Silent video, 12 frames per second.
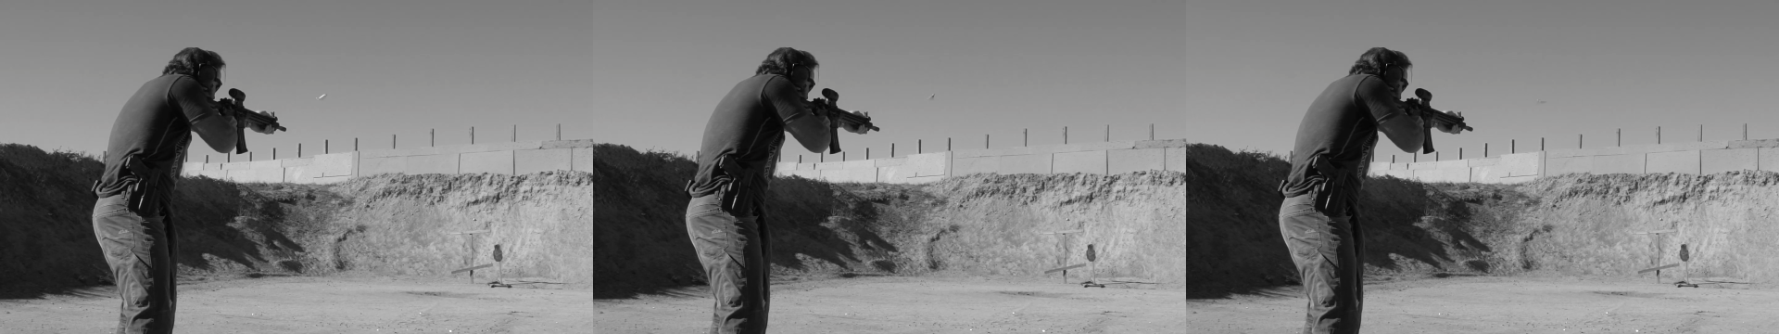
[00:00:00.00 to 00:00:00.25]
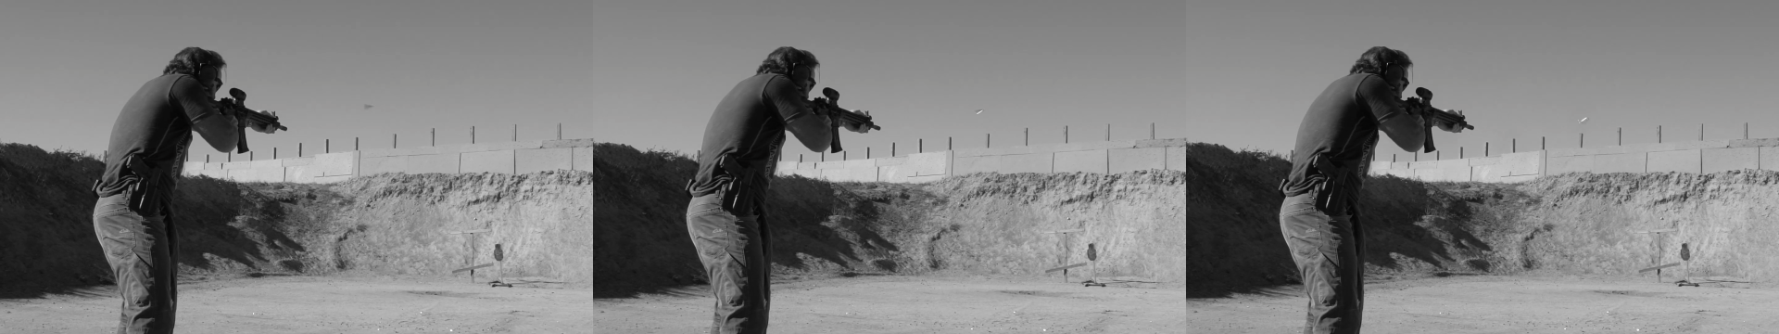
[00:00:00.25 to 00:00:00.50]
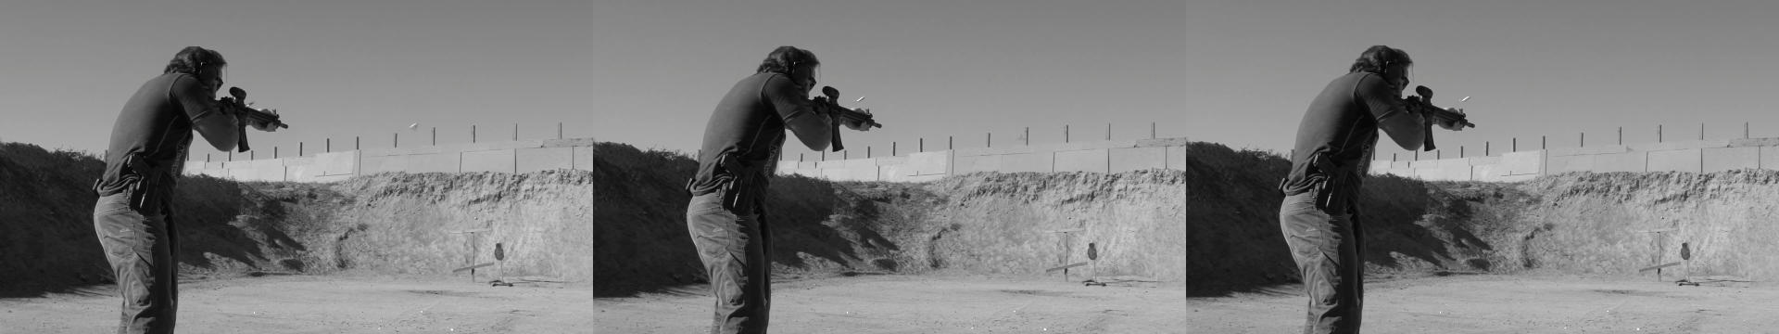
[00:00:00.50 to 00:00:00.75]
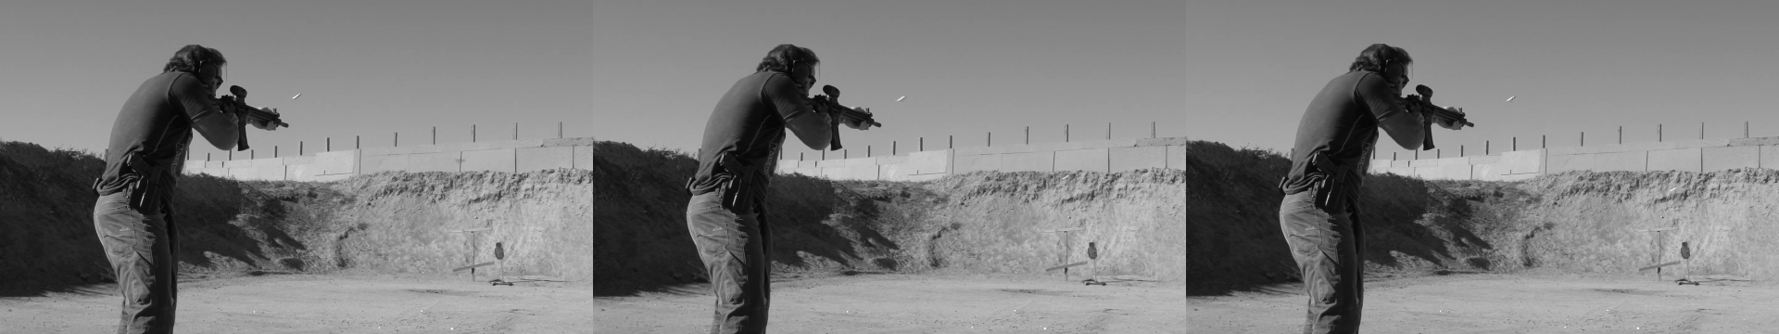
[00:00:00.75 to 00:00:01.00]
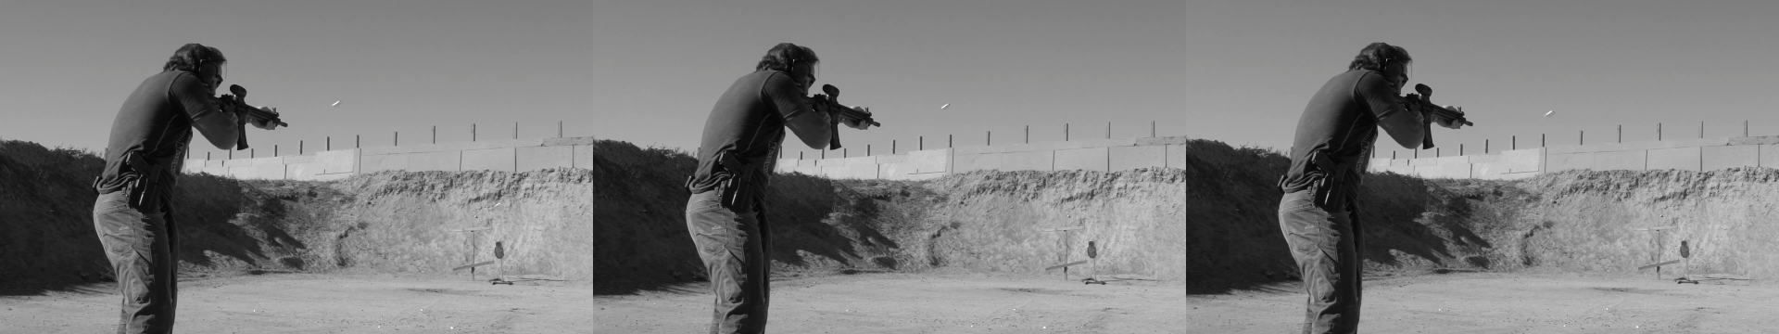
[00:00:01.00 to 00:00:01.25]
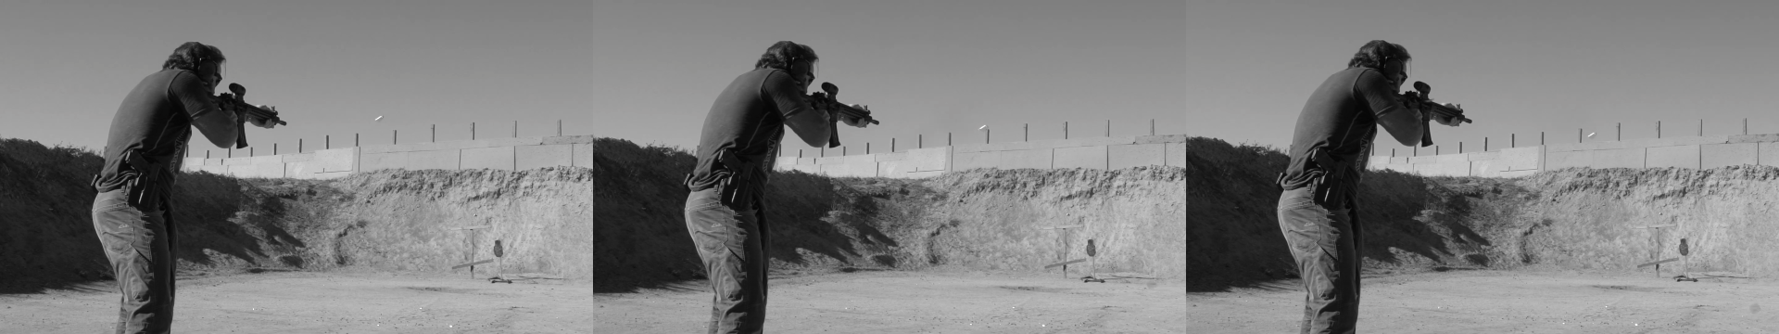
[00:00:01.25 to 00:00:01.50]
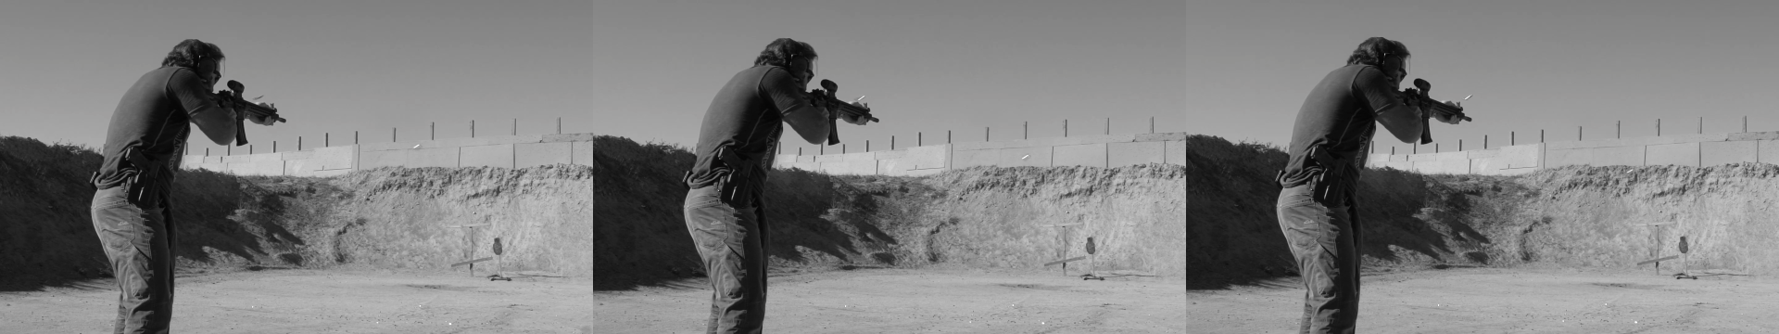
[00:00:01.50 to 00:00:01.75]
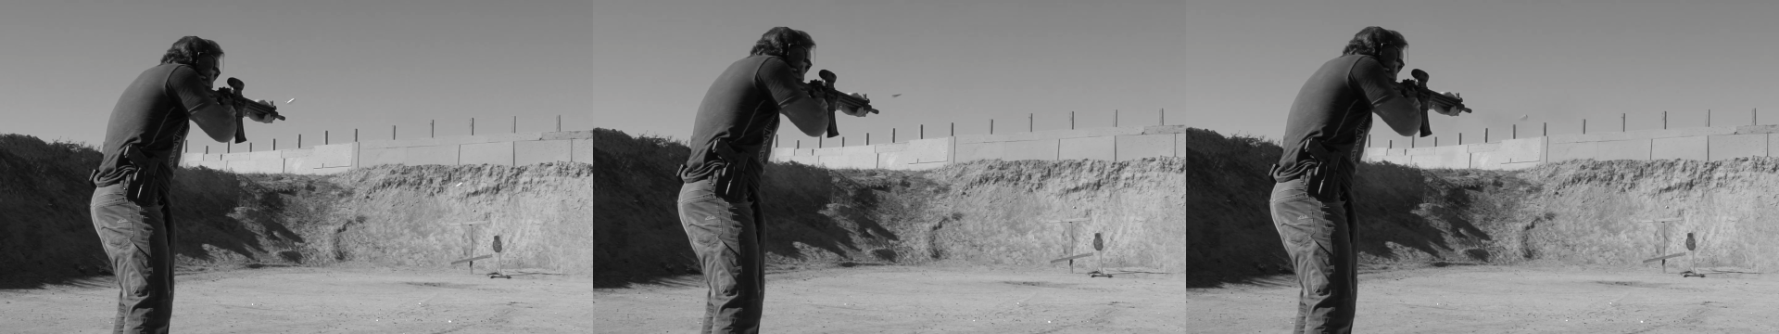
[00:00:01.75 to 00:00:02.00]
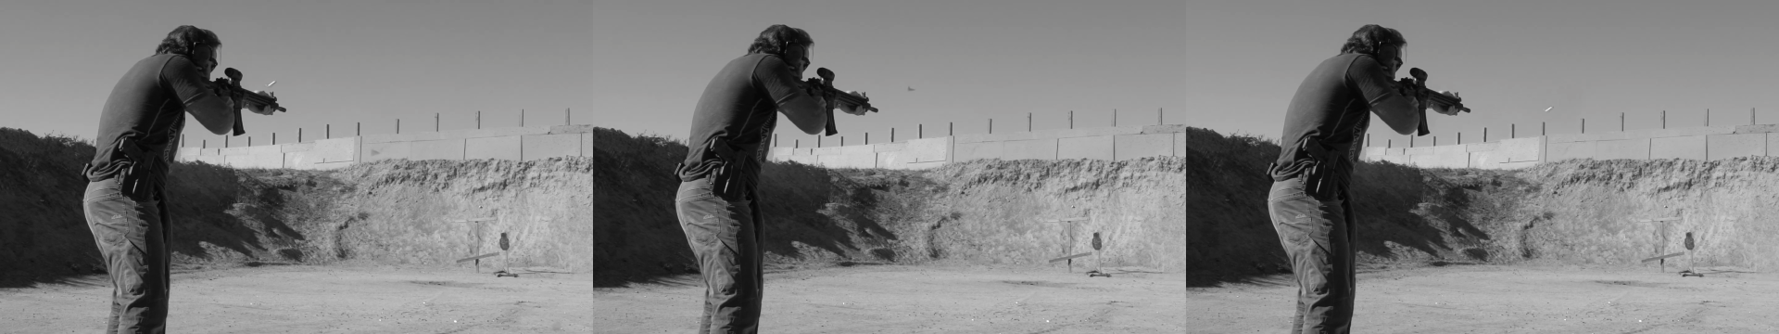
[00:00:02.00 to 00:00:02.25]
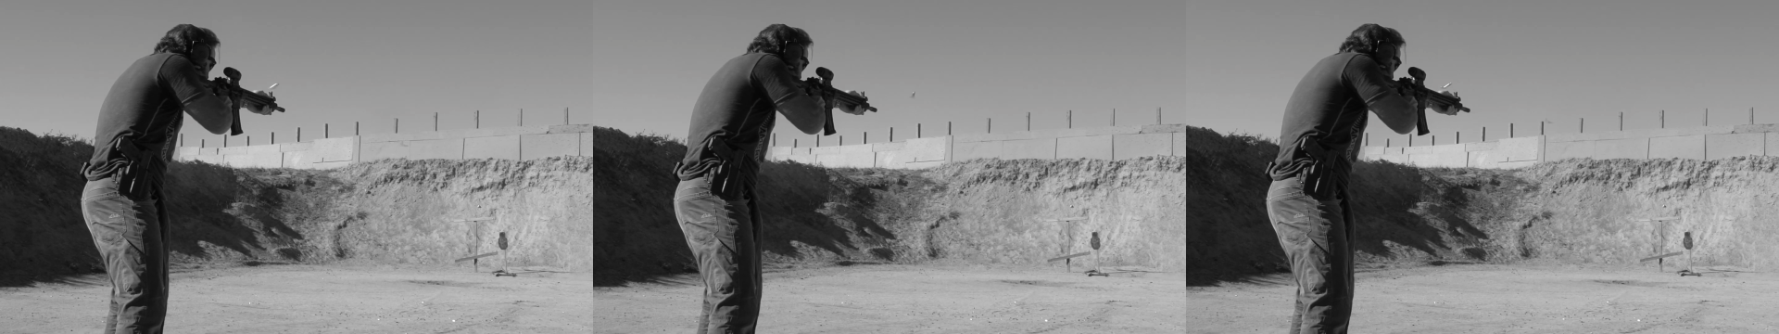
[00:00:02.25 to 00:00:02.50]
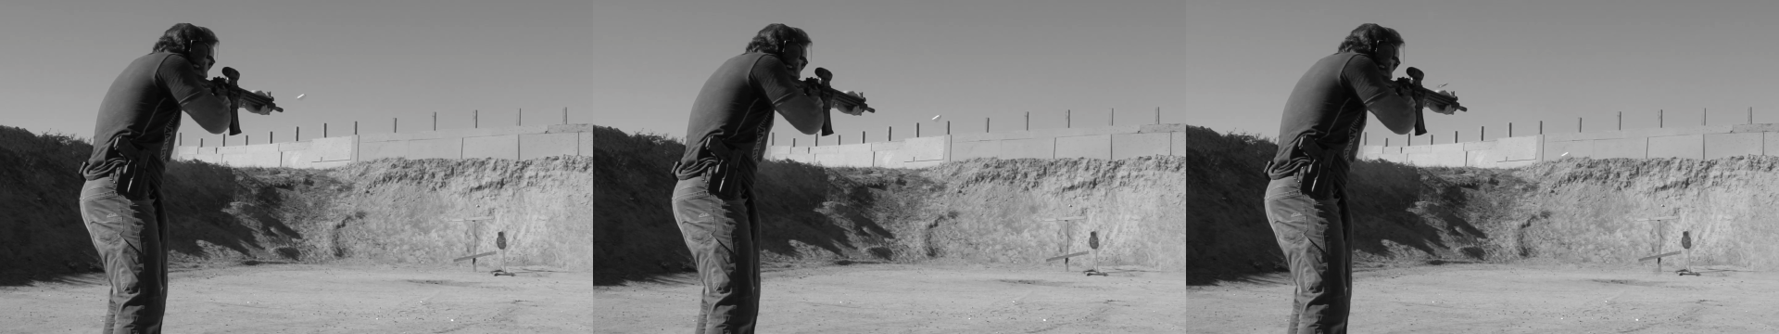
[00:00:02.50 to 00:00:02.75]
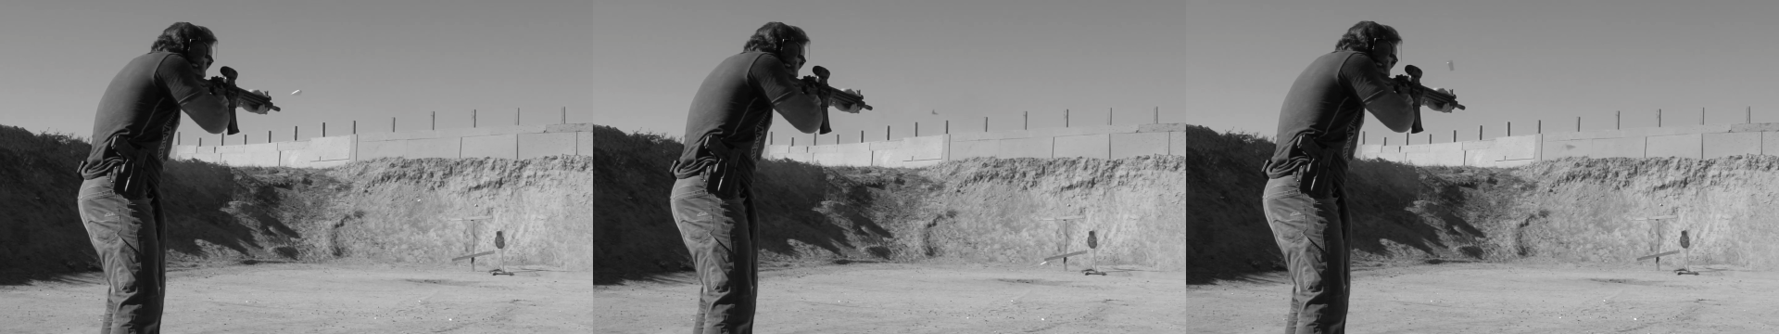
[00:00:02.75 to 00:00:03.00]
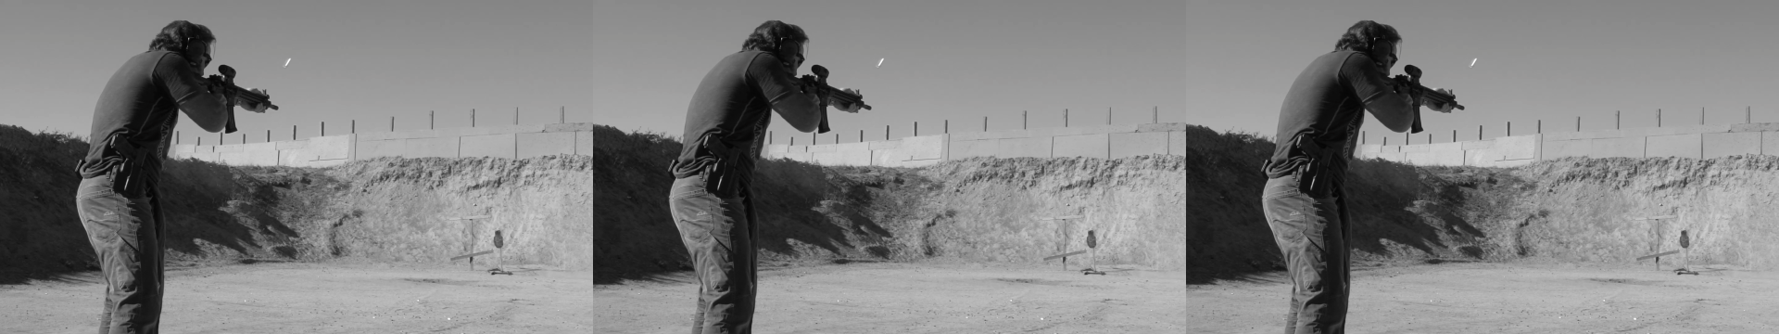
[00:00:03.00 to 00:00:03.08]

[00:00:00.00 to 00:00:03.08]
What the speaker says: (no speaker visible)